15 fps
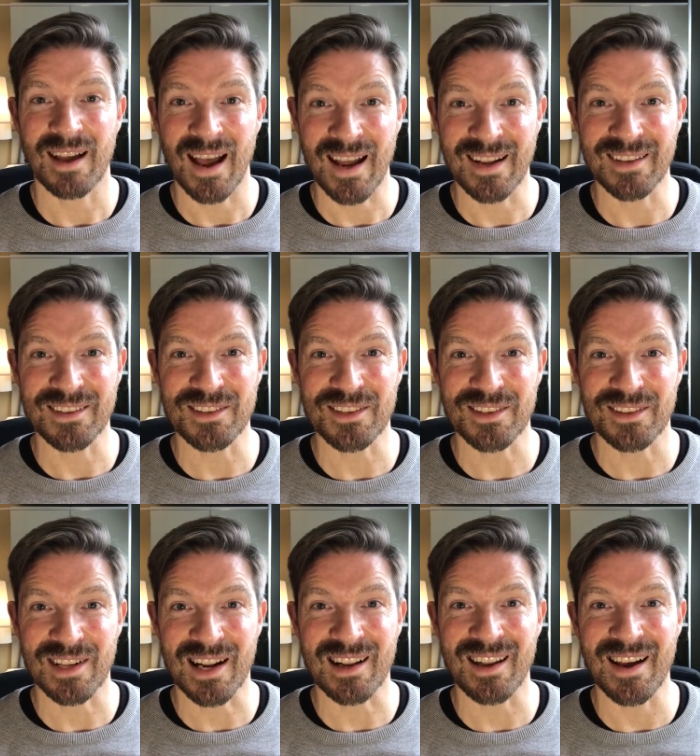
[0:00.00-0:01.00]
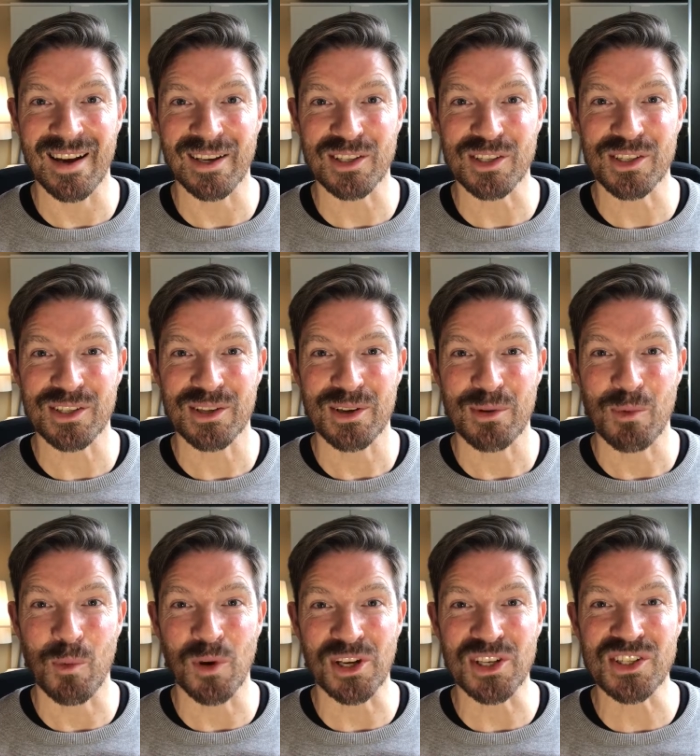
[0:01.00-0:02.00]
and the clients
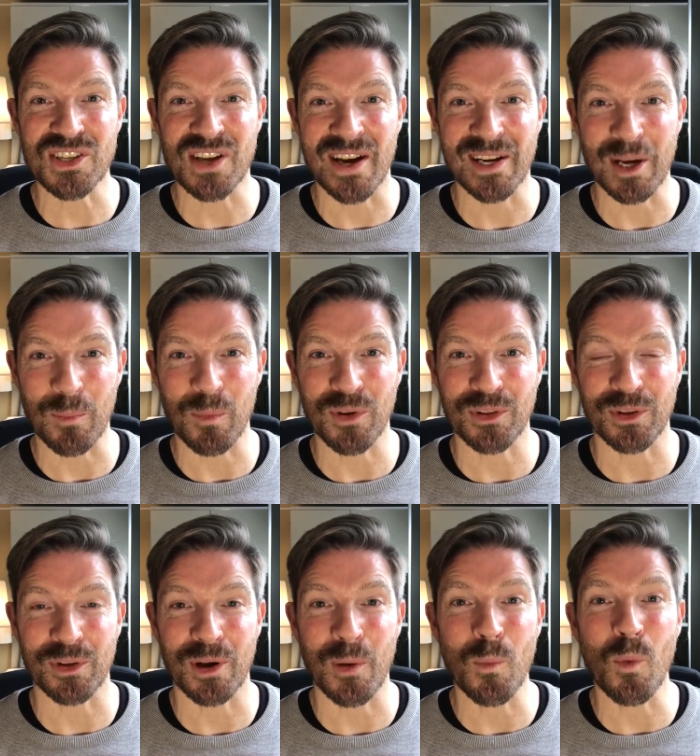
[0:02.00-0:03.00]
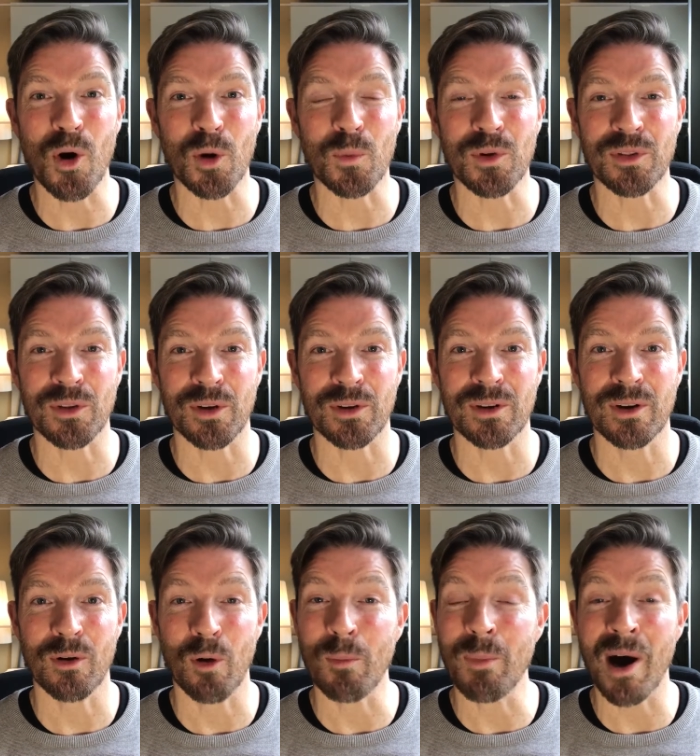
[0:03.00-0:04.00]
will want to sign up with you and work with you
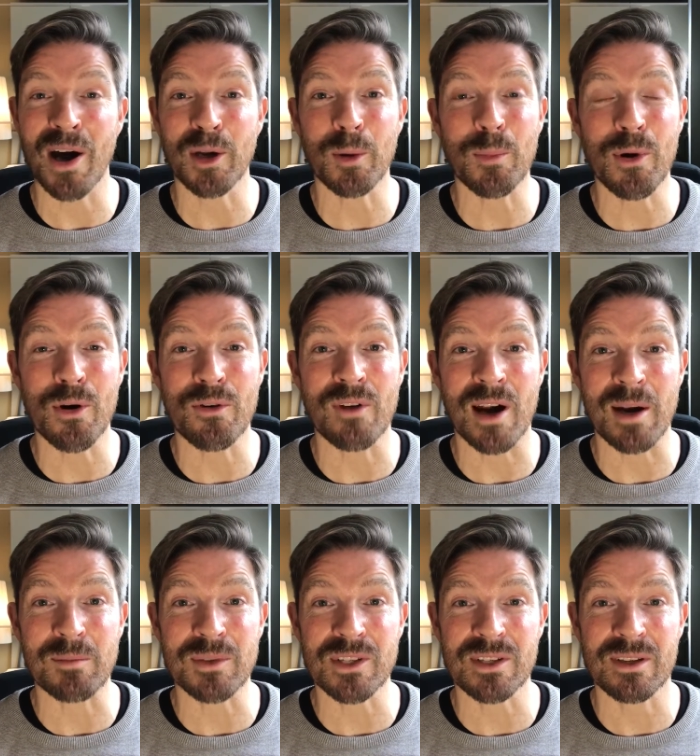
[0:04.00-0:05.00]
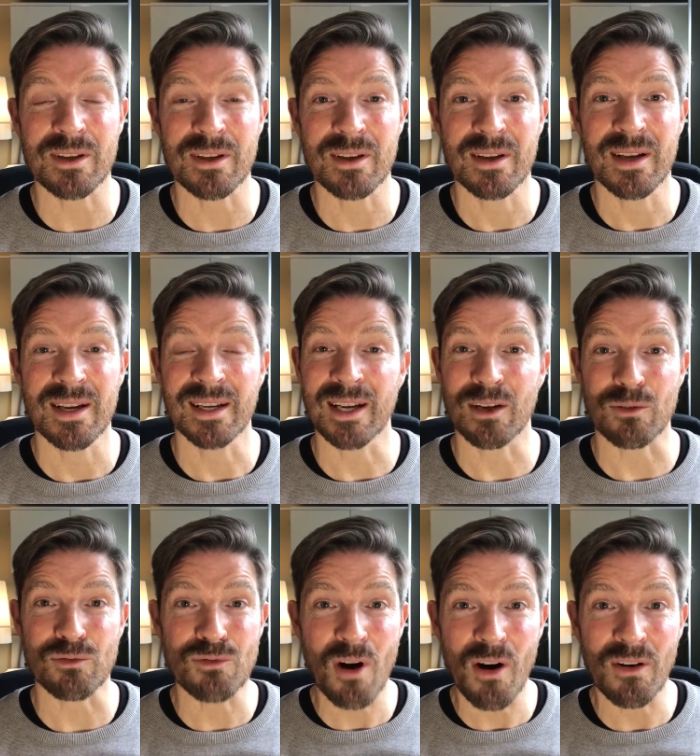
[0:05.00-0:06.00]
or buy your programs. Get
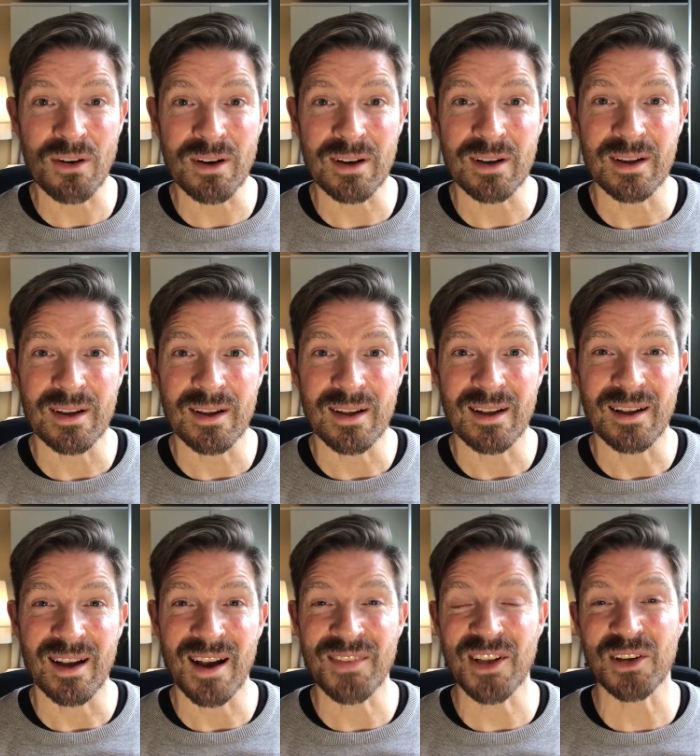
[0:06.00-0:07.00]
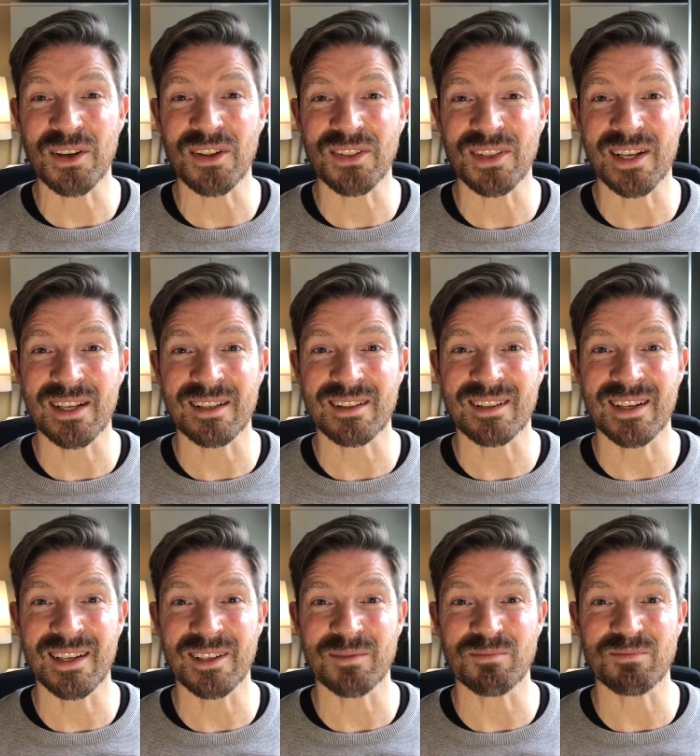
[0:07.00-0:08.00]
it wrong and they're going to think
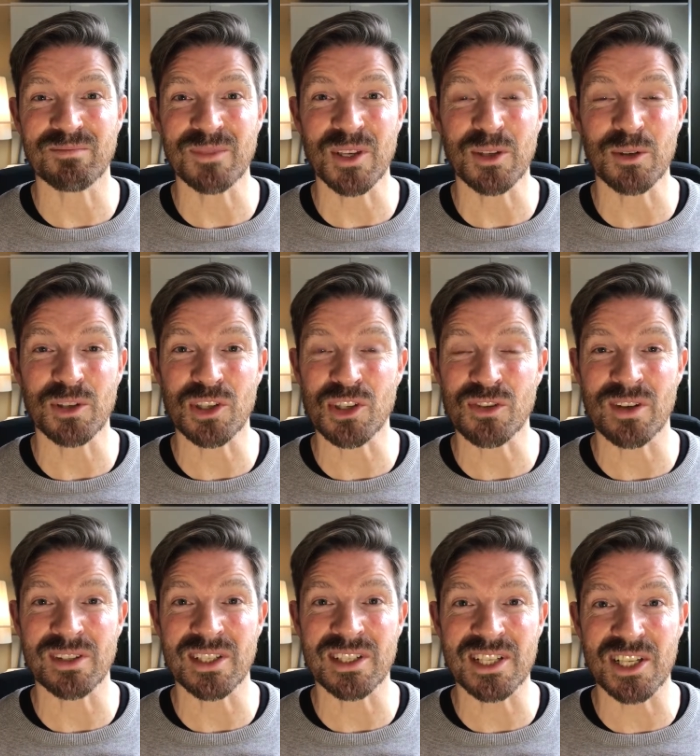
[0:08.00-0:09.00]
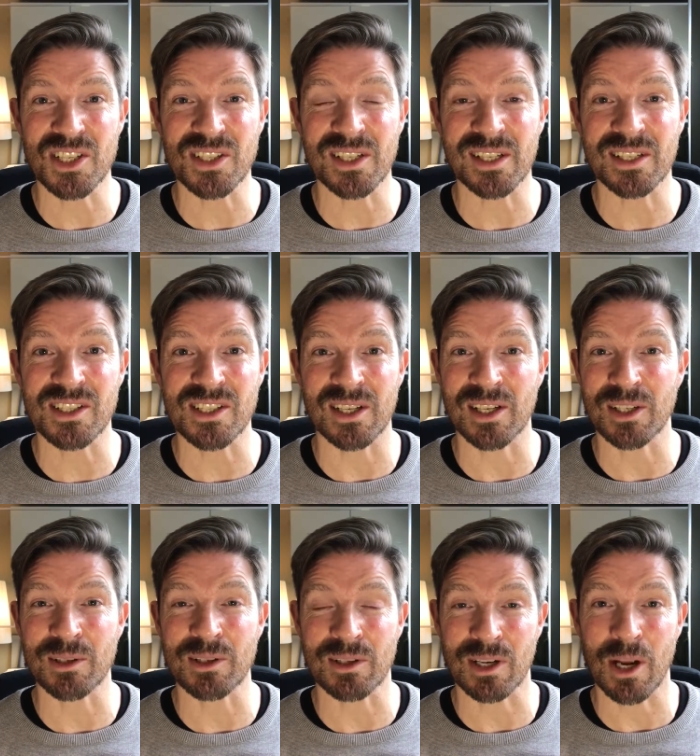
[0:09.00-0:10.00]
that now you're just trying to teach things
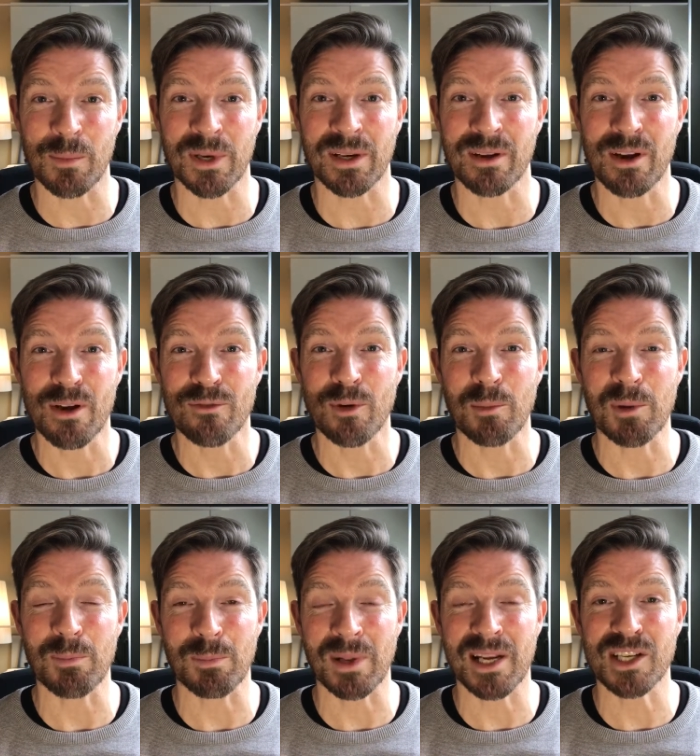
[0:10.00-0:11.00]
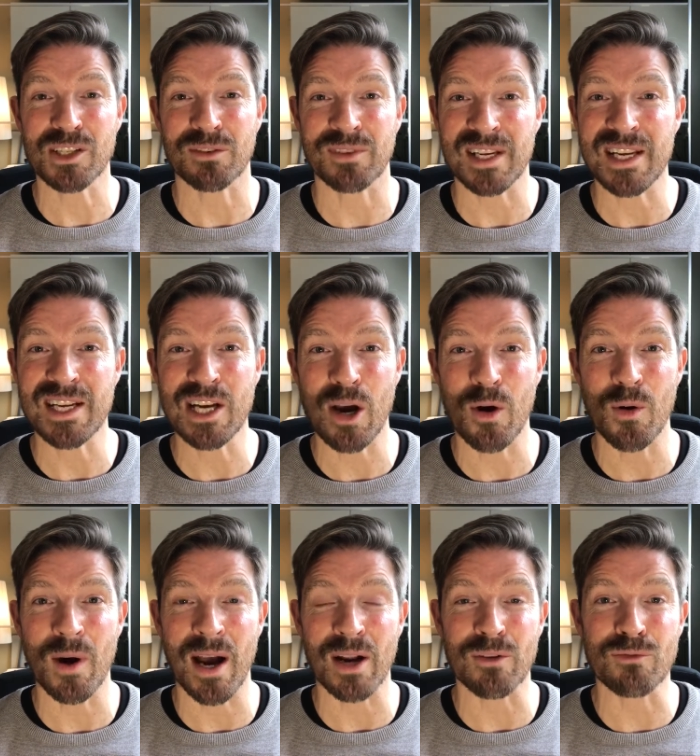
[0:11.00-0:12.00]
and coming from a place of
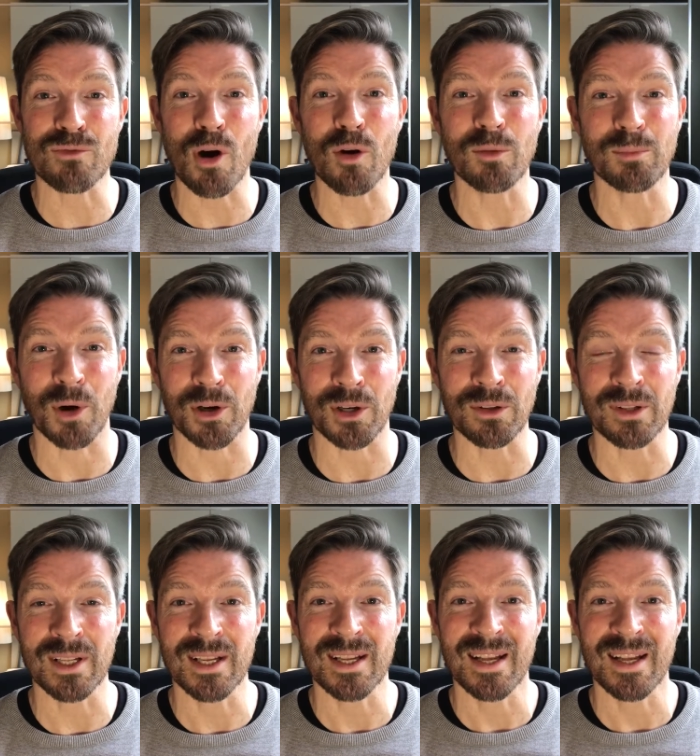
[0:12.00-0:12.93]
ego and role model